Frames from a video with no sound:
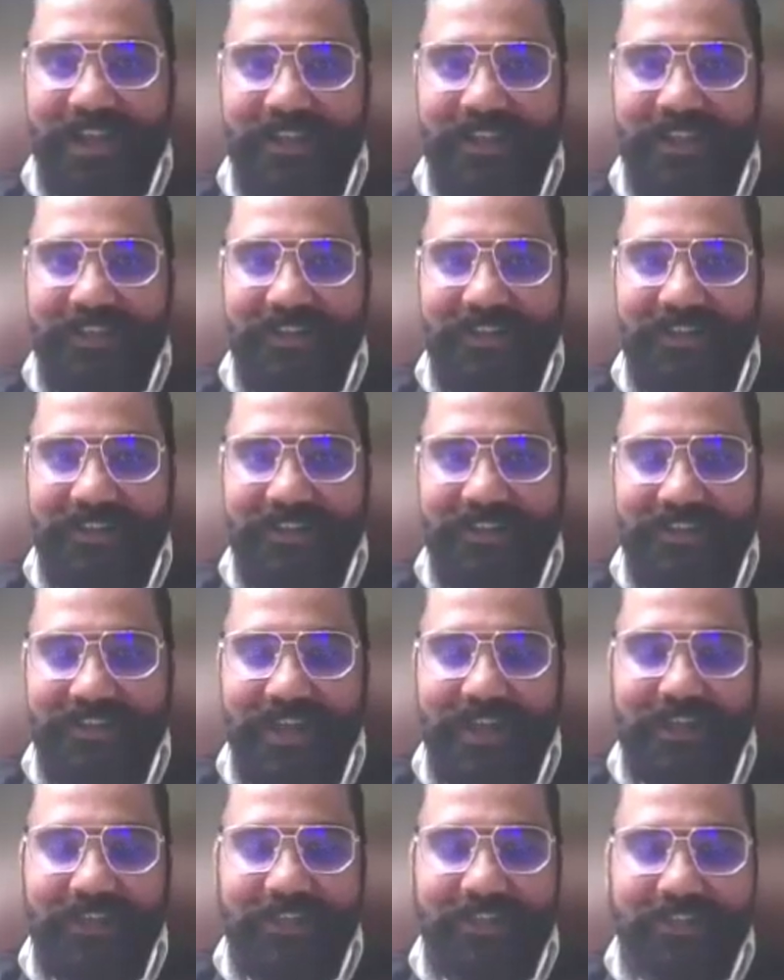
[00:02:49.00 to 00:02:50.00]
Andres,
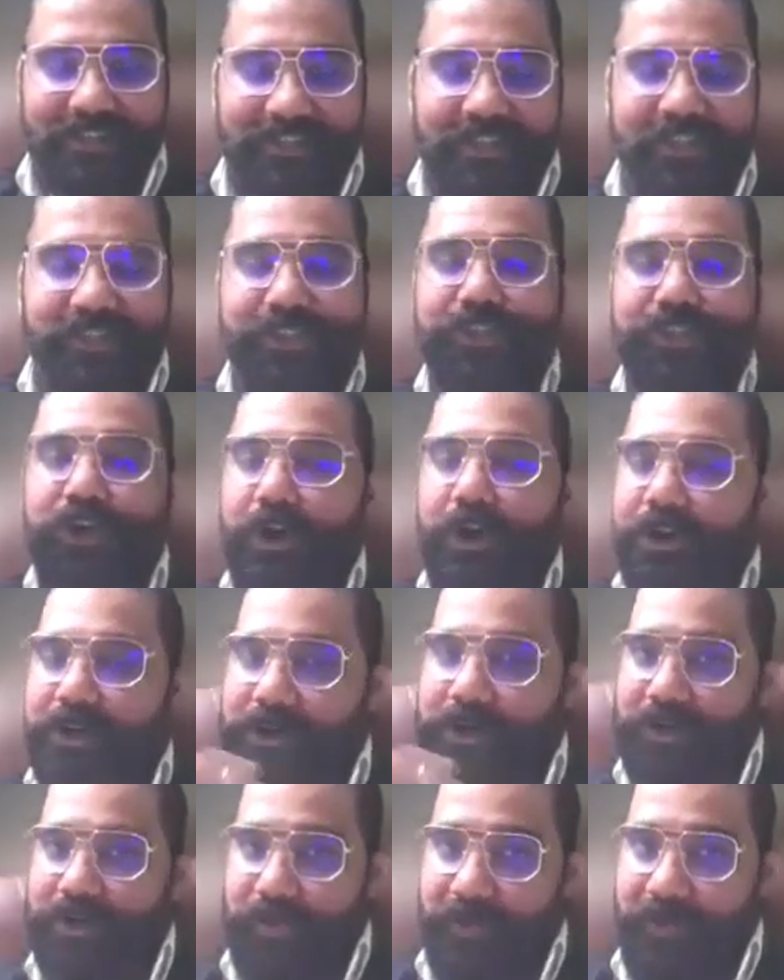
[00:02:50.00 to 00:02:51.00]
and it's such an
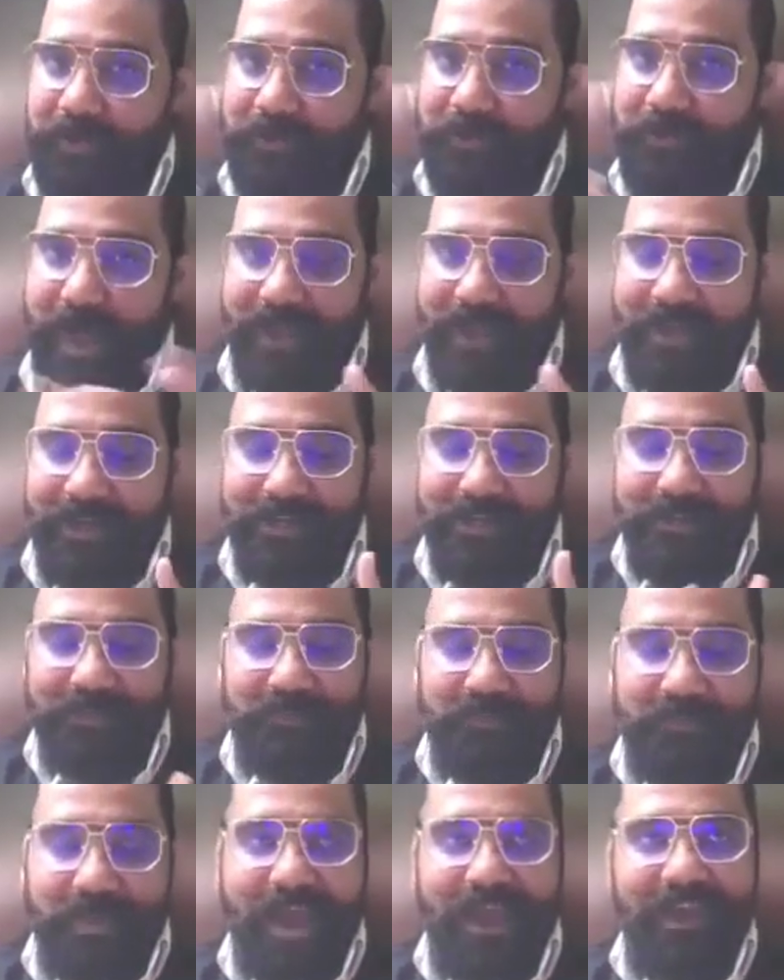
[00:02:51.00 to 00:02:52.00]
honor to be
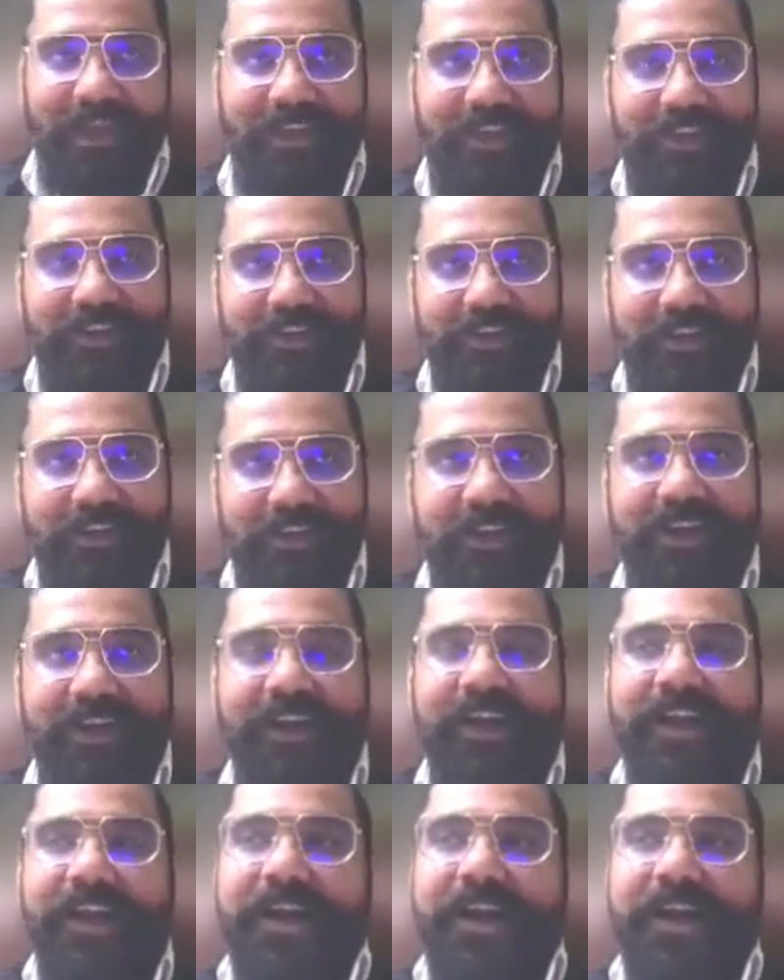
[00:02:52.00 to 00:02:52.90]
back here.